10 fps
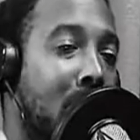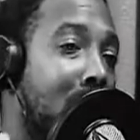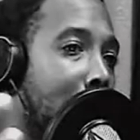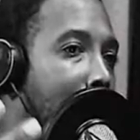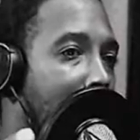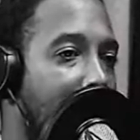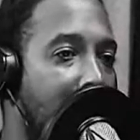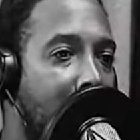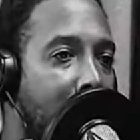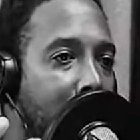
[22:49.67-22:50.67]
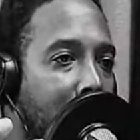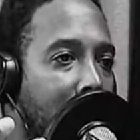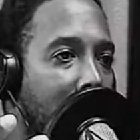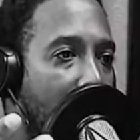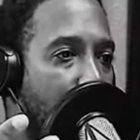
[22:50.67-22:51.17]
But
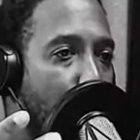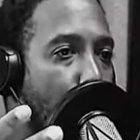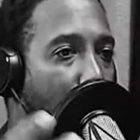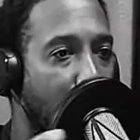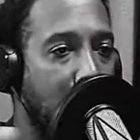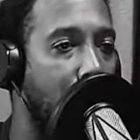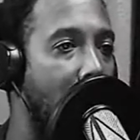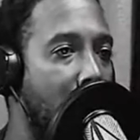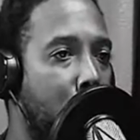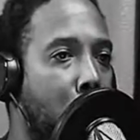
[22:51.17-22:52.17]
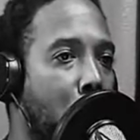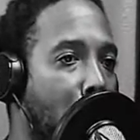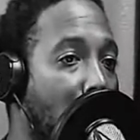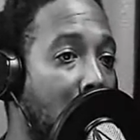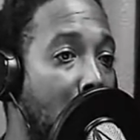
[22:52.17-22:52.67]
if you diversify your
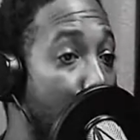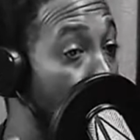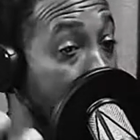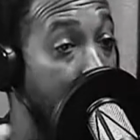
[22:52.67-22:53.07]
portfolio, you still would